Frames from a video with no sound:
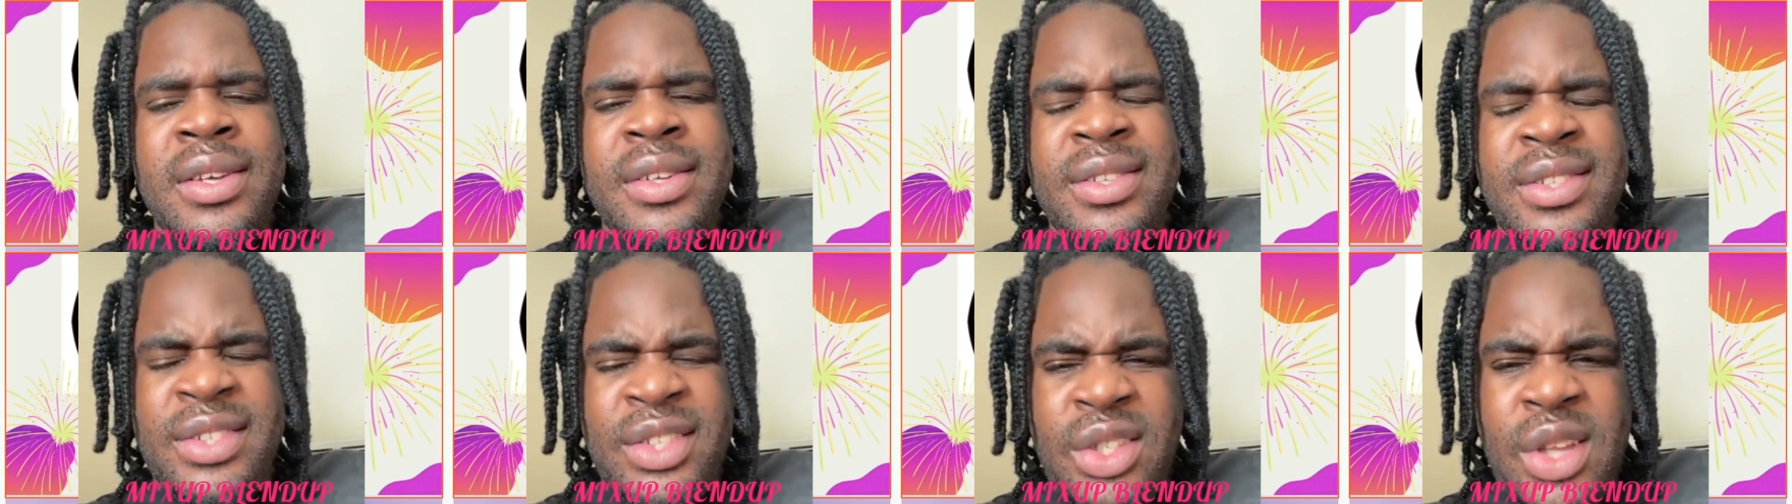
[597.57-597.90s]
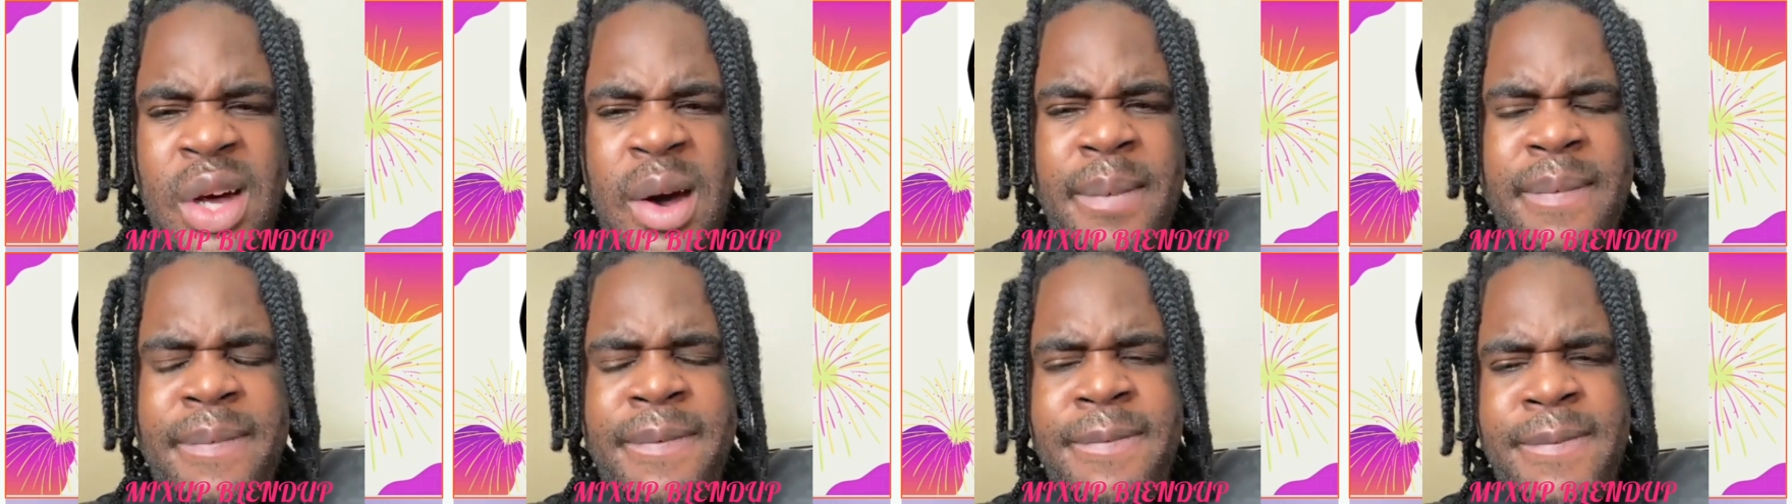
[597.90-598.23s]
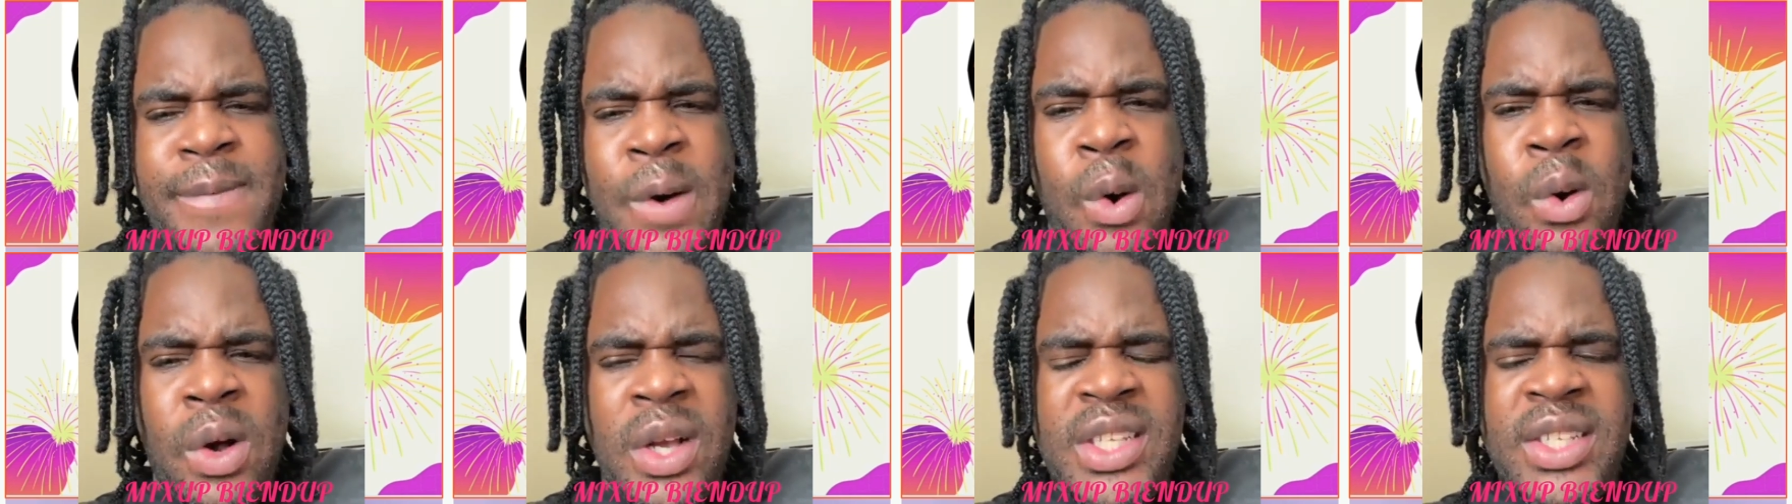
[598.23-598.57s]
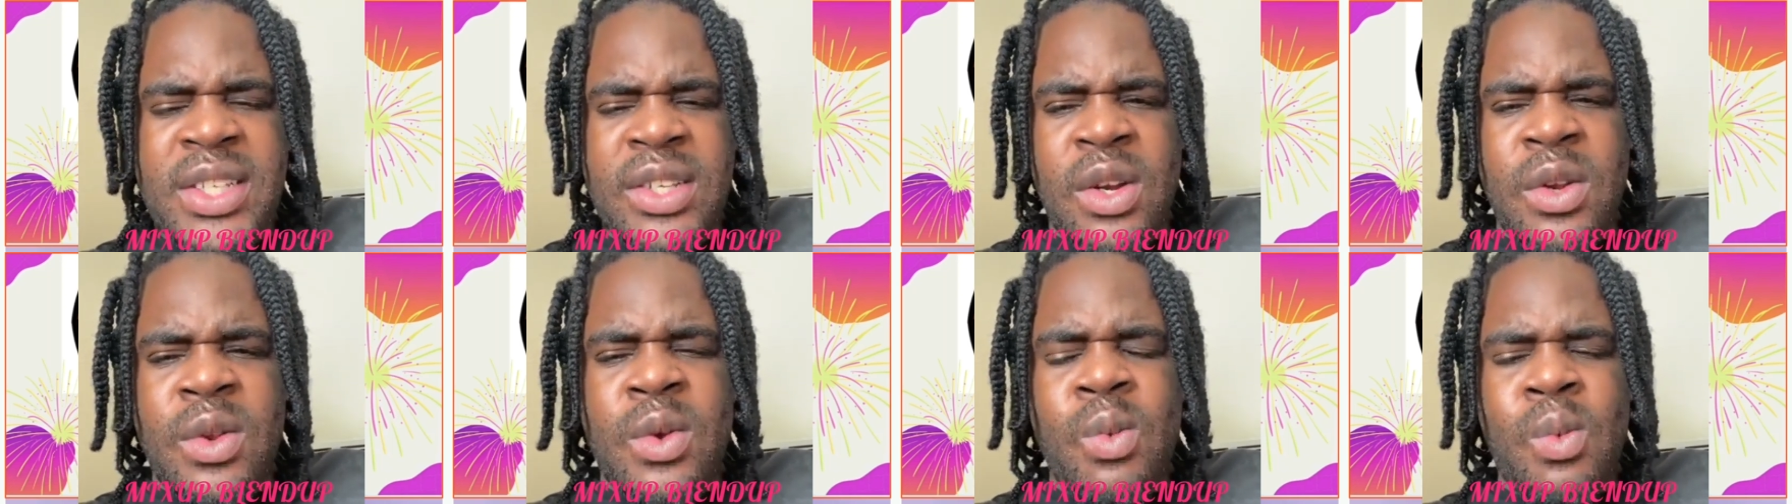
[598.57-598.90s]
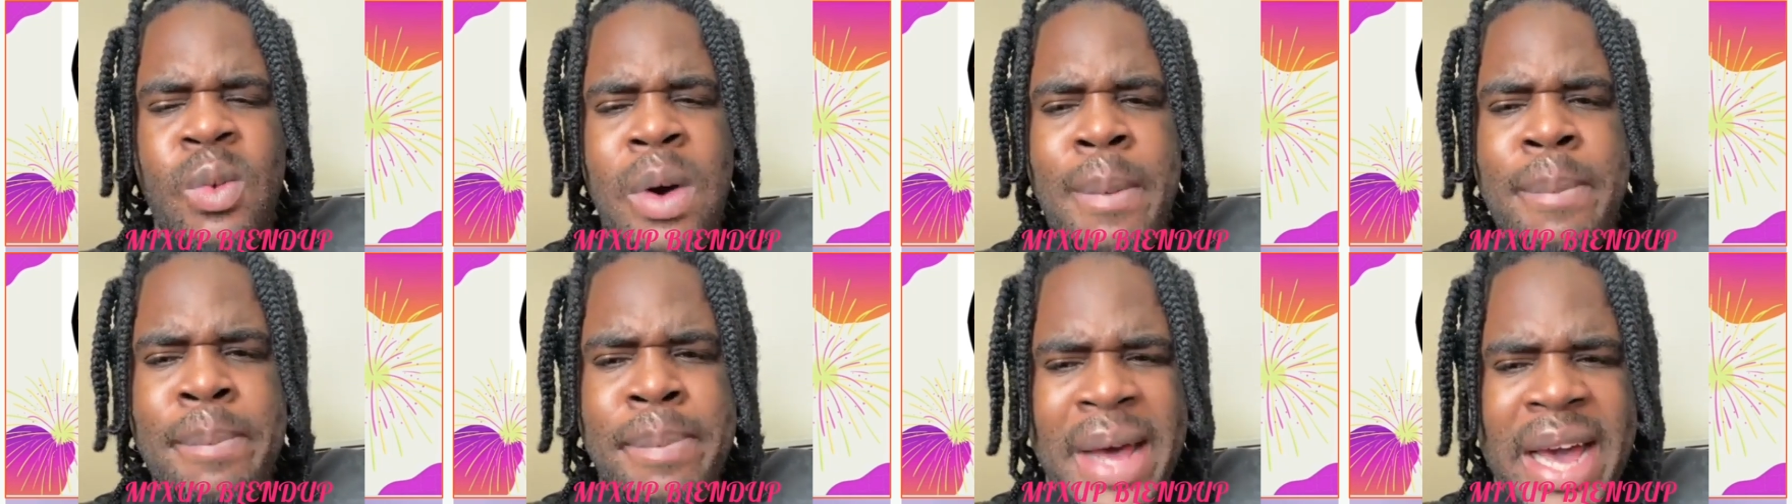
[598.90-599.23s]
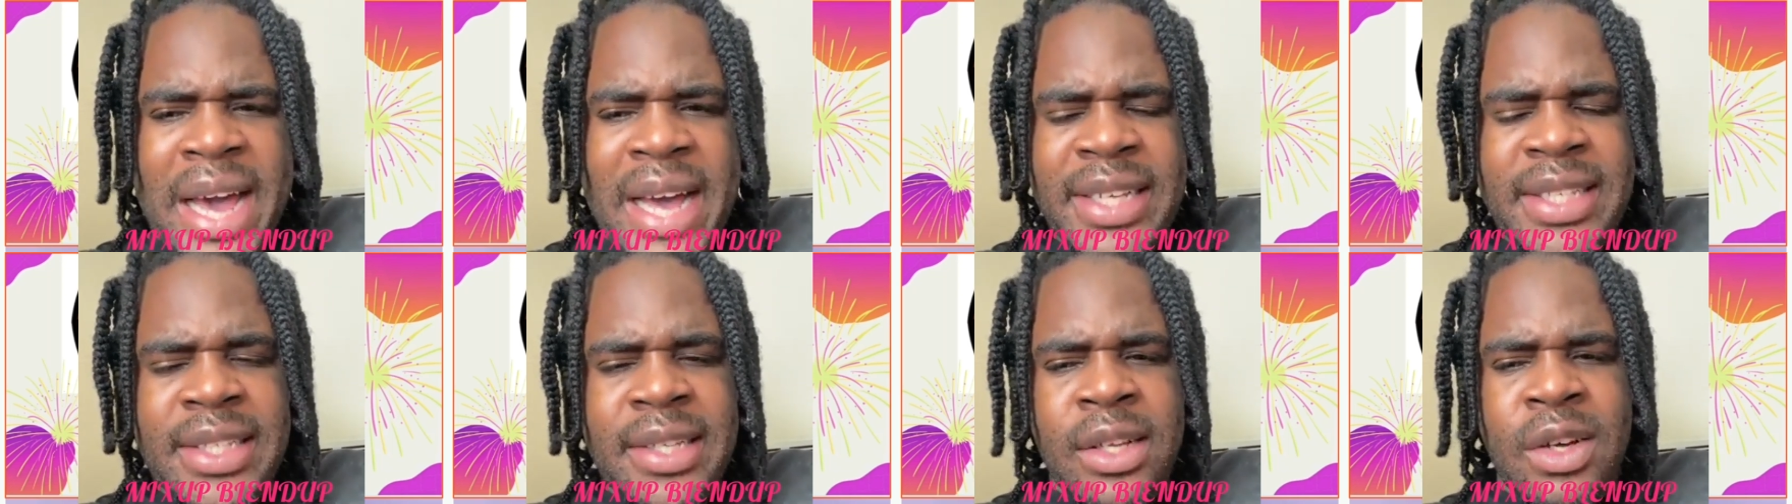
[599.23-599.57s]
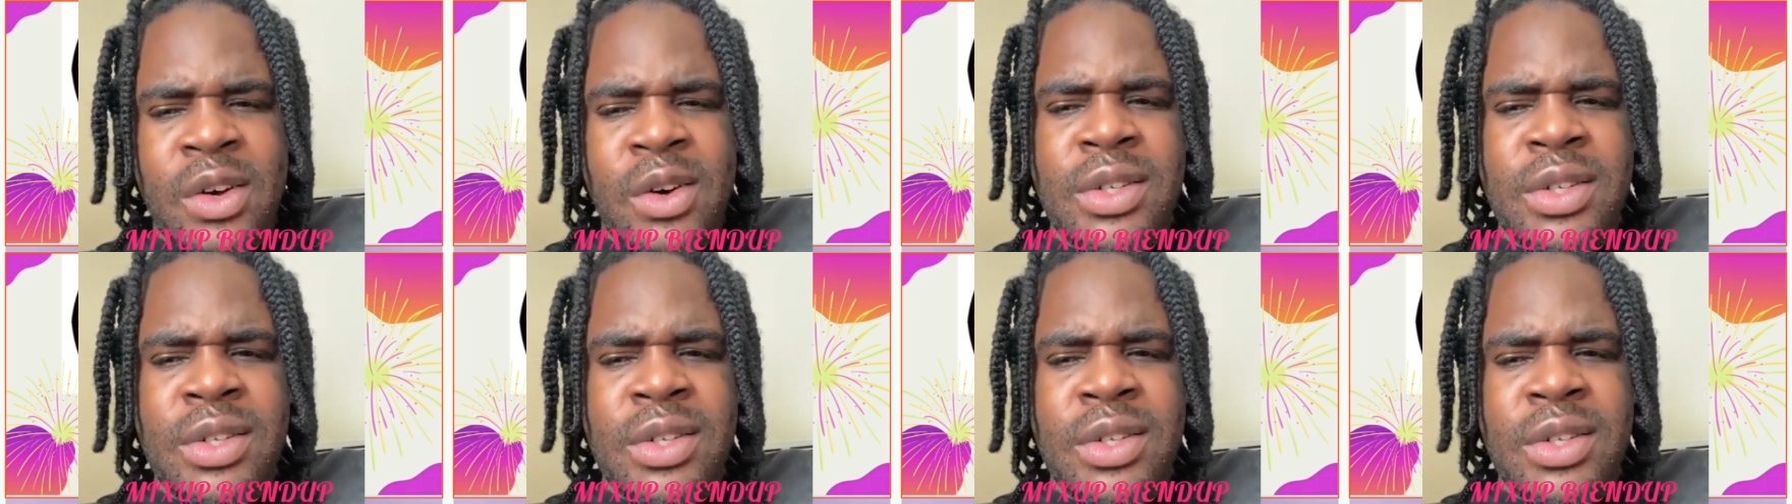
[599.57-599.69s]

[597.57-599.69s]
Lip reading: stop focusing on the one person,